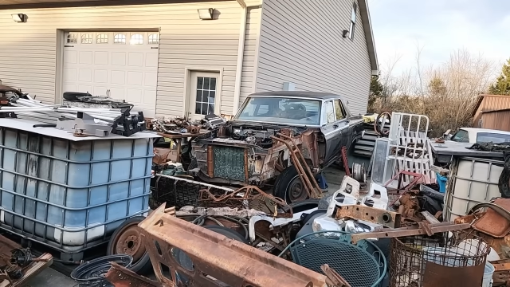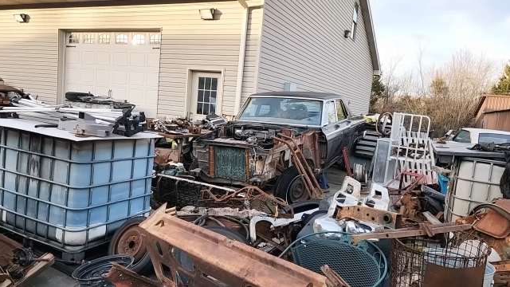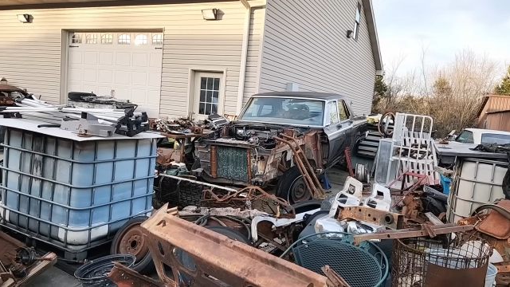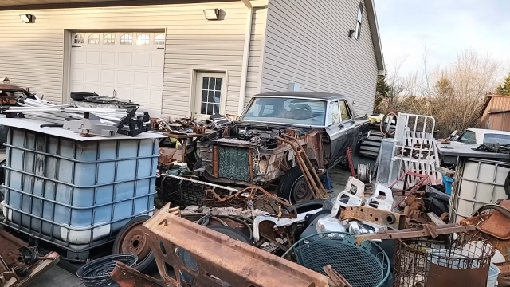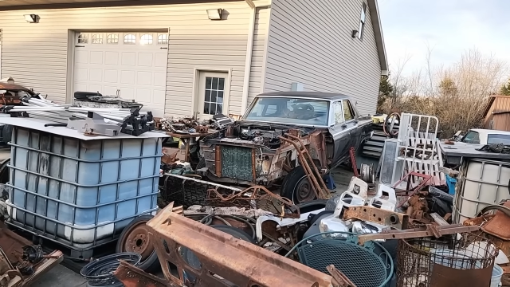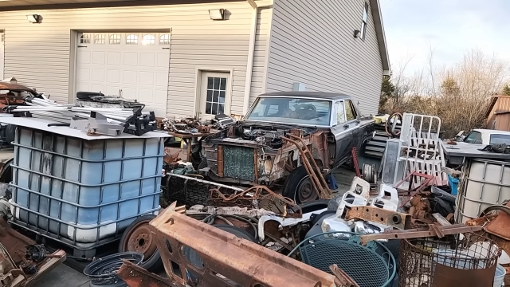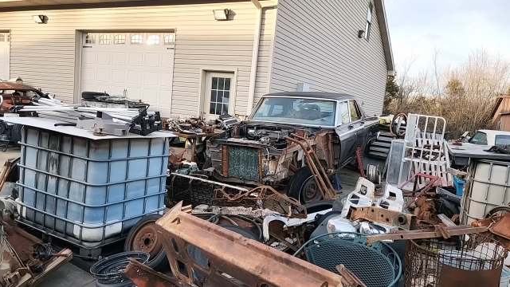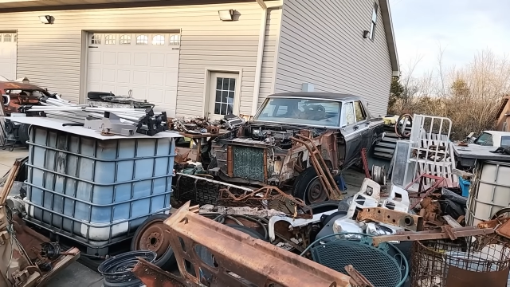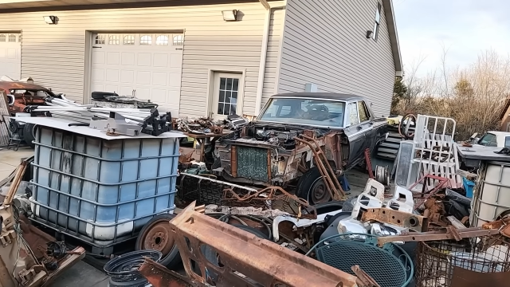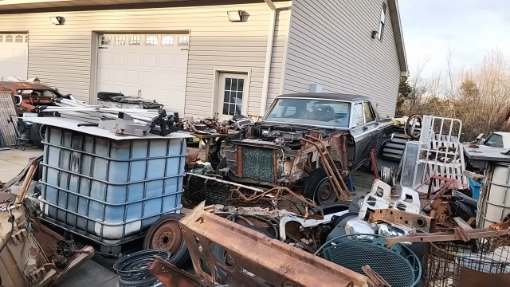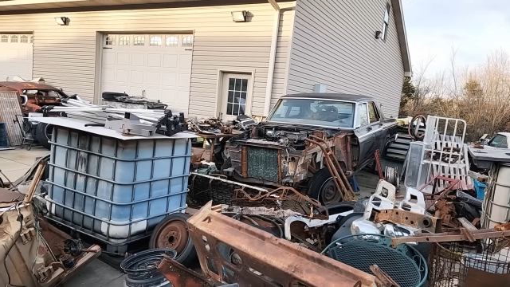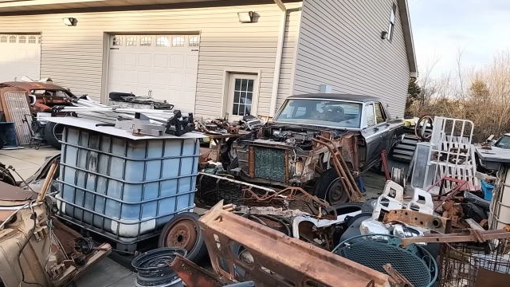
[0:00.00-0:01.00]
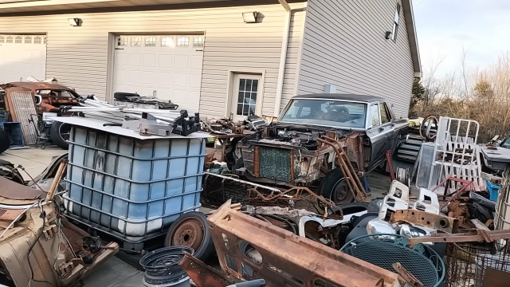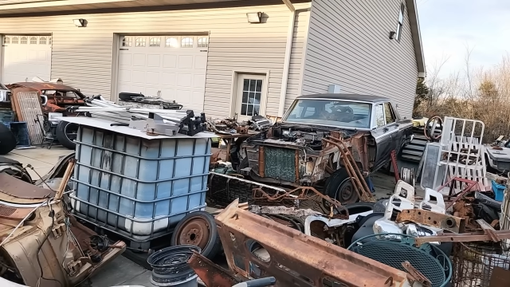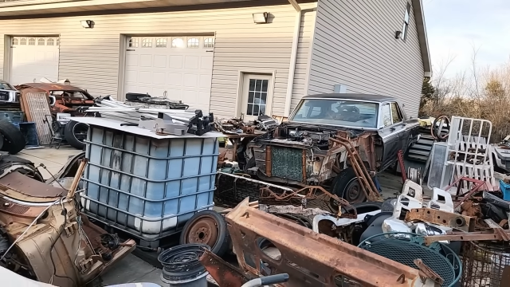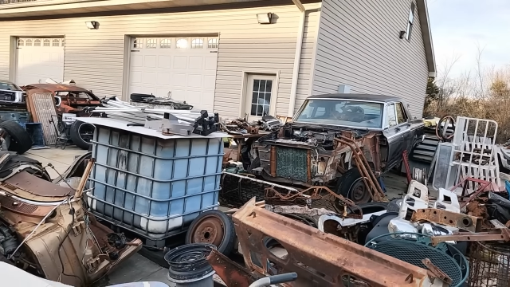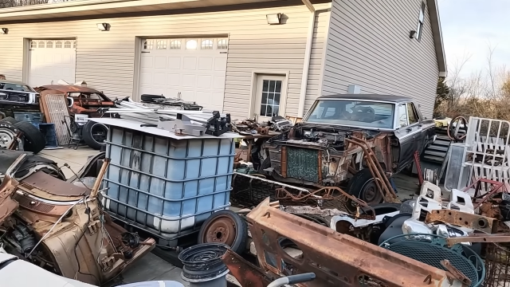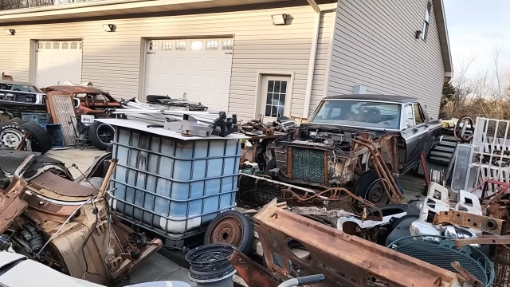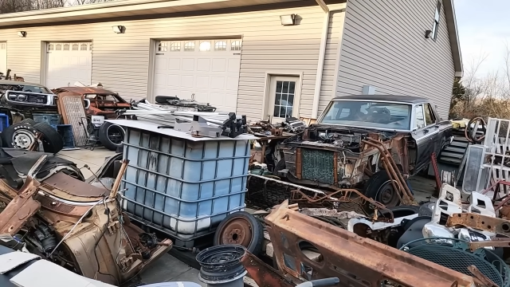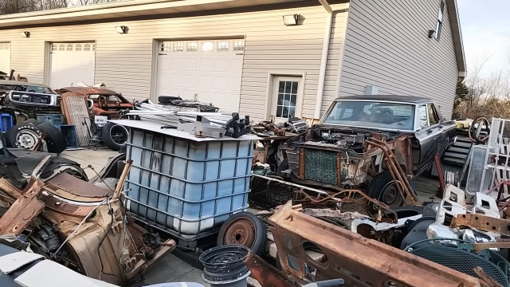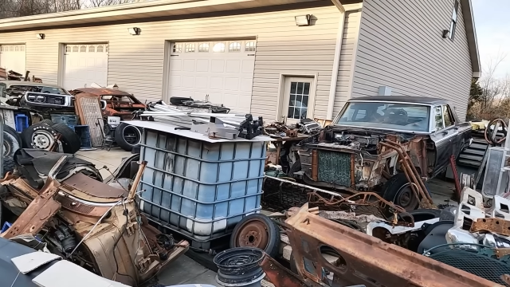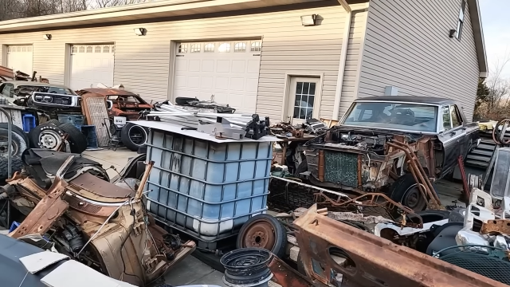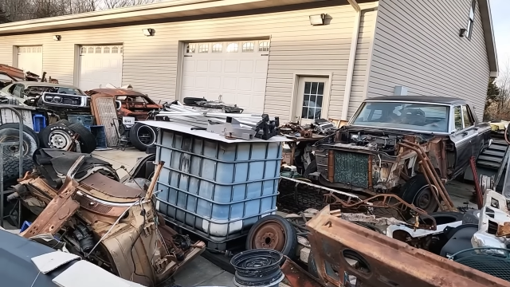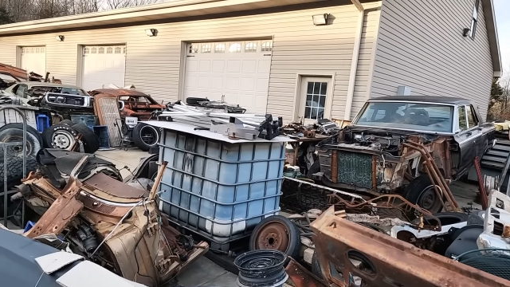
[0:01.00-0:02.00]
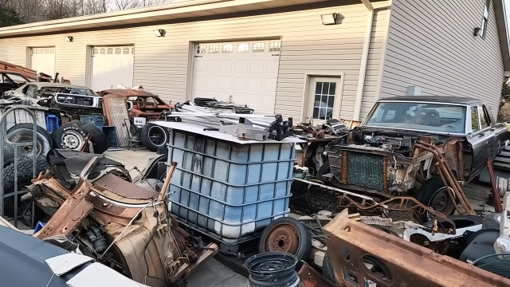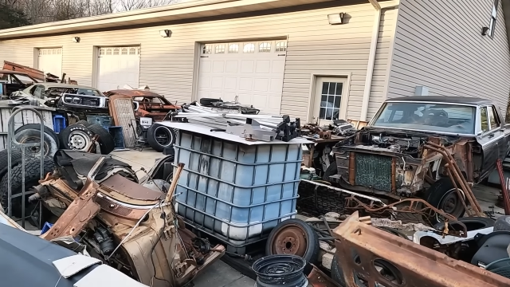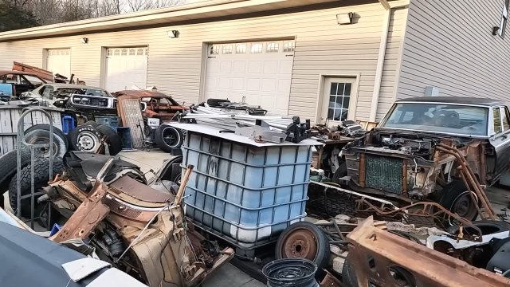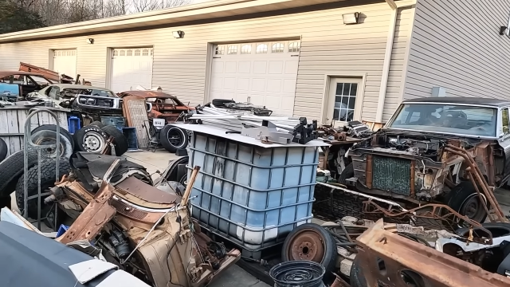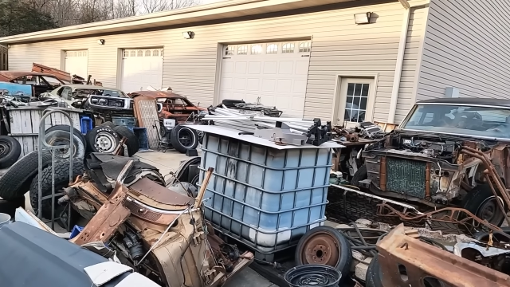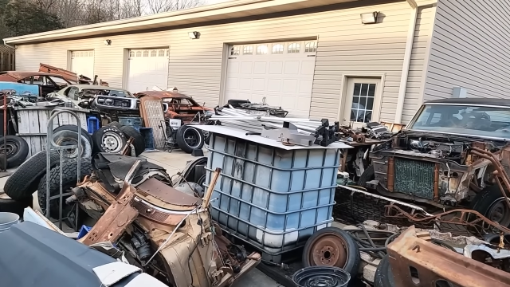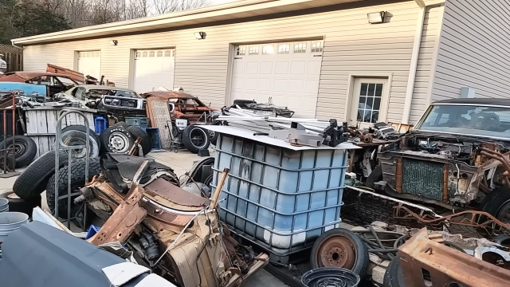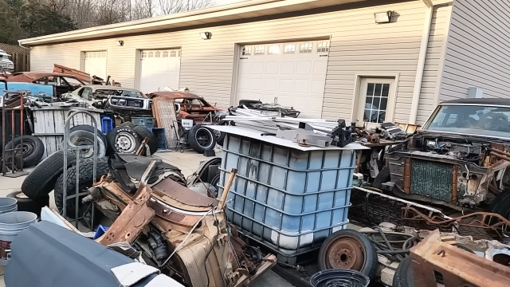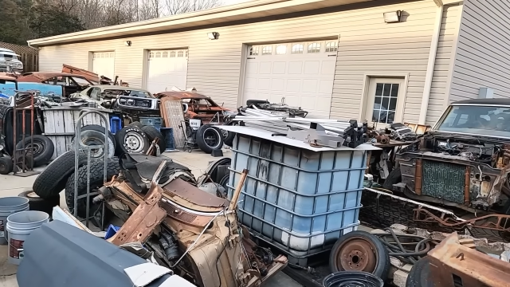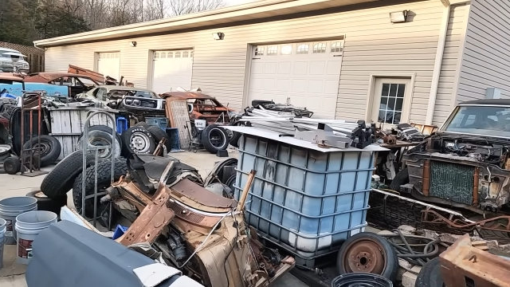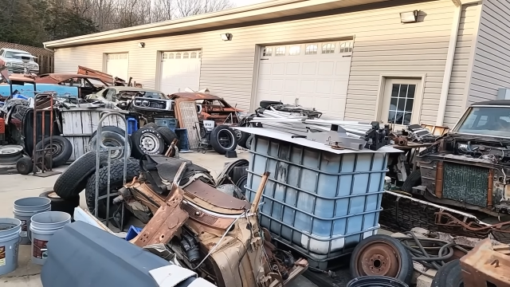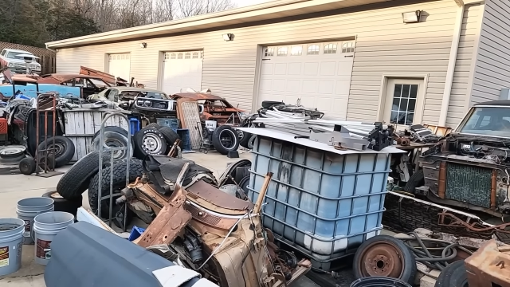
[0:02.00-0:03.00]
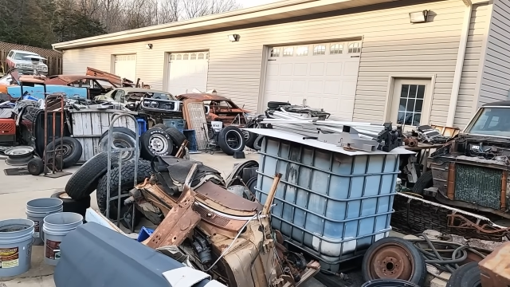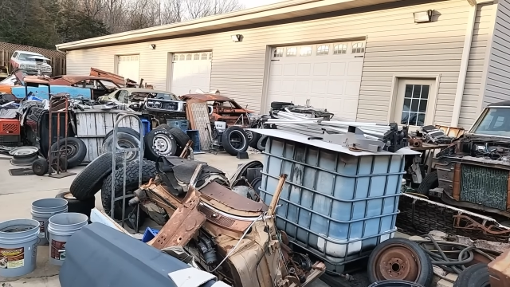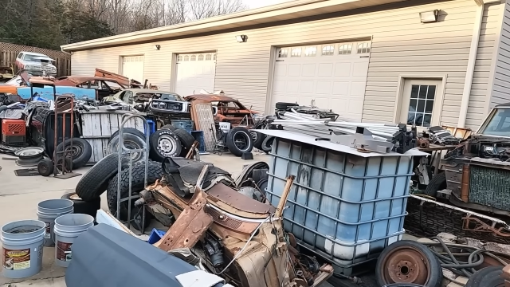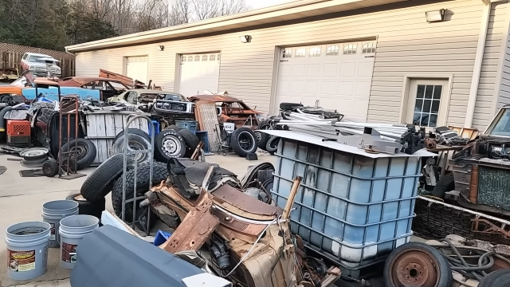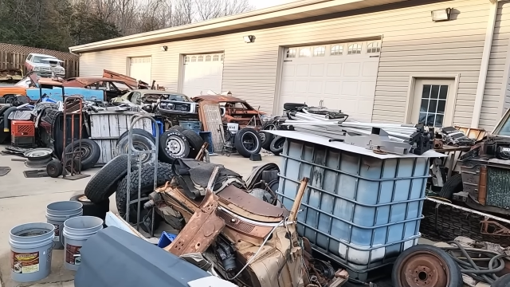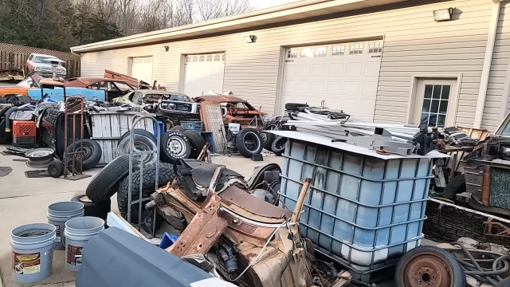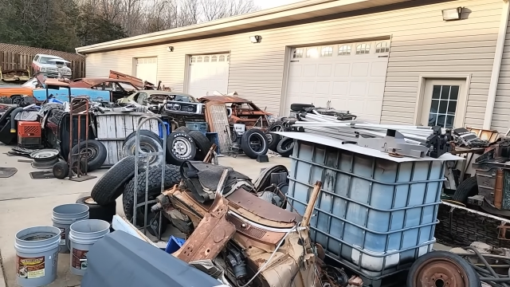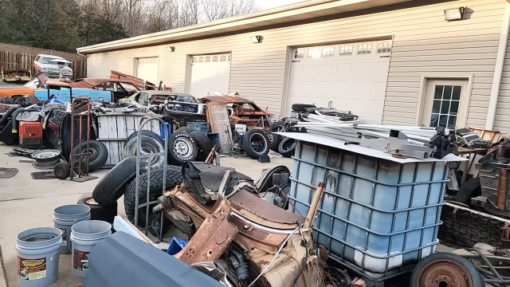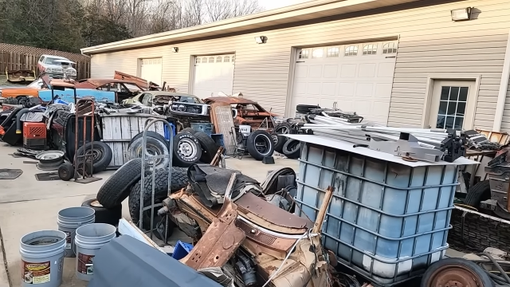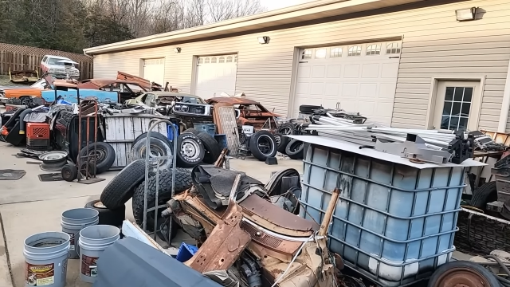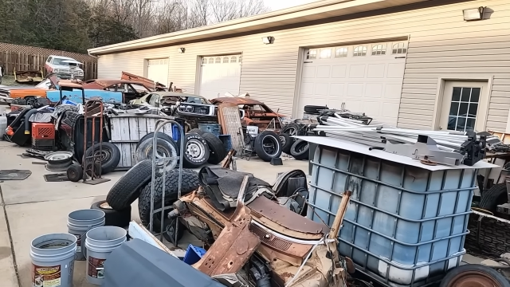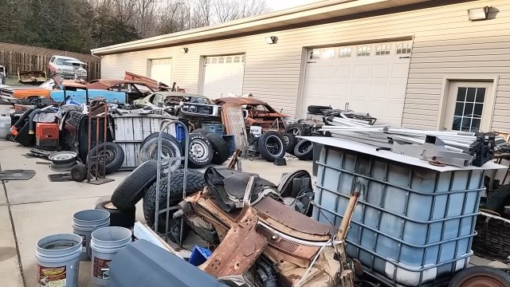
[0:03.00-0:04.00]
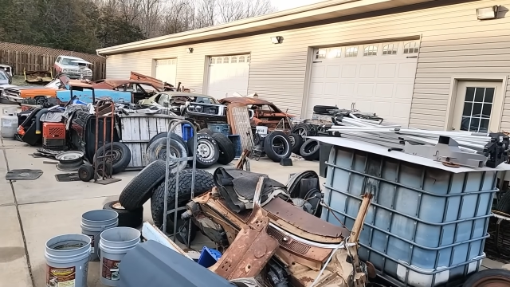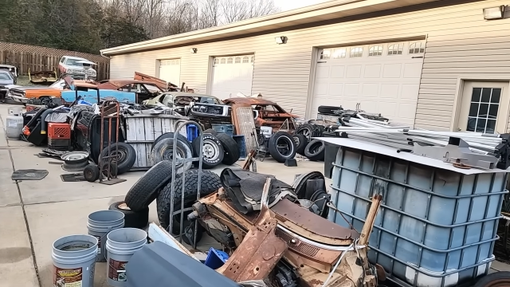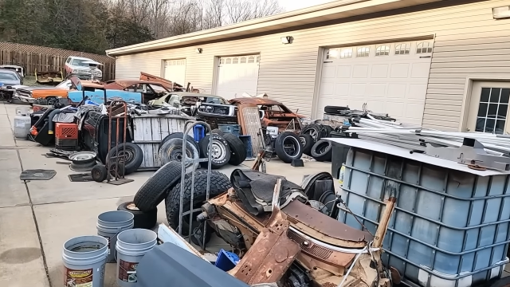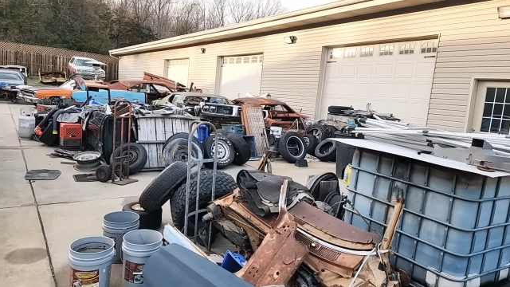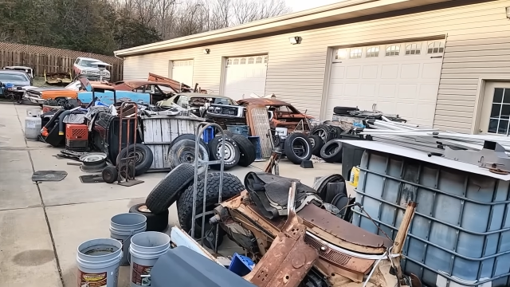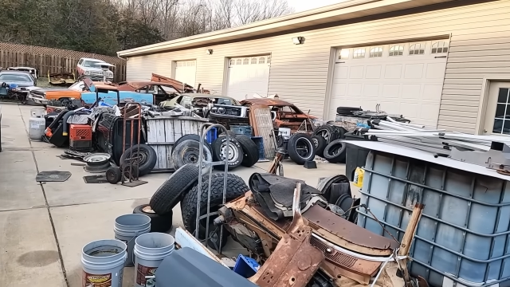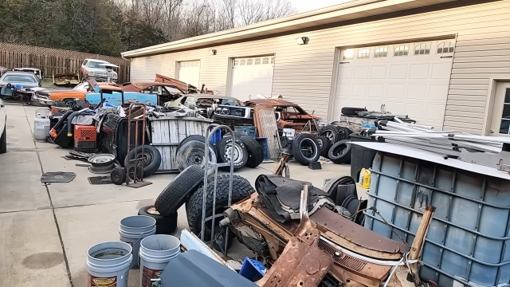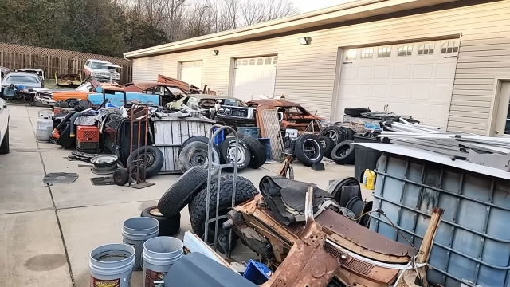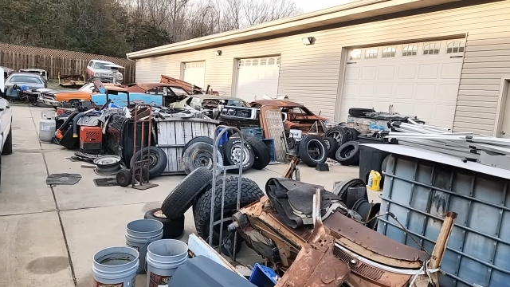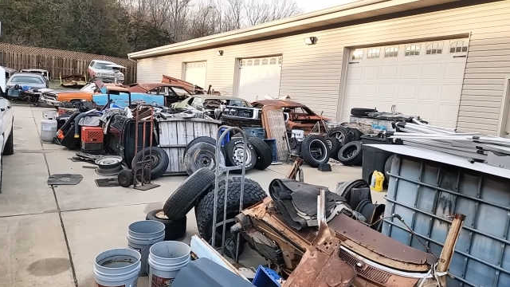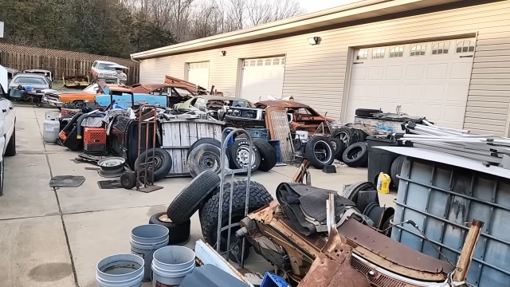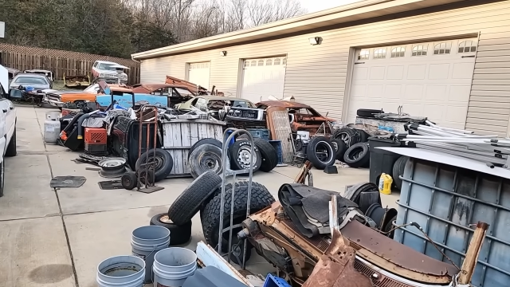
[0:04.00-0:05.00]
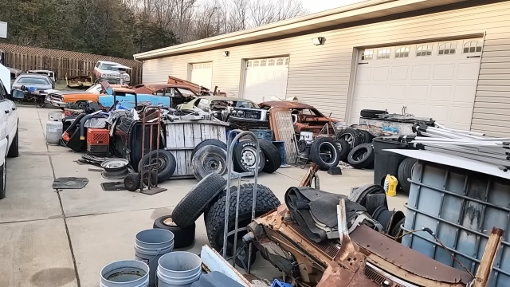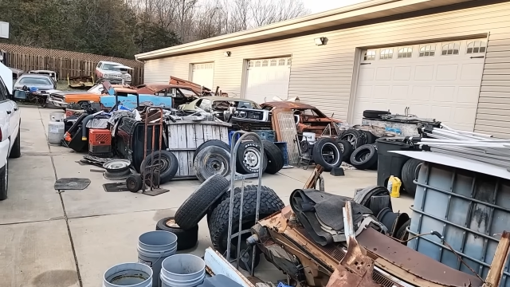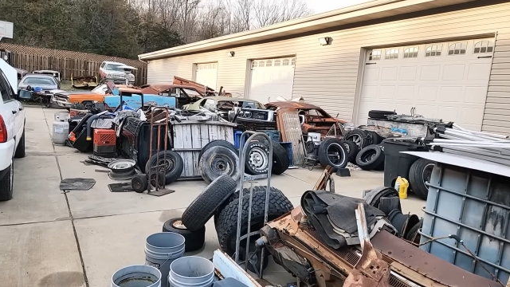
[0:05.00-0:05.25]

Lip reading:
Nobody's mouth can be seen.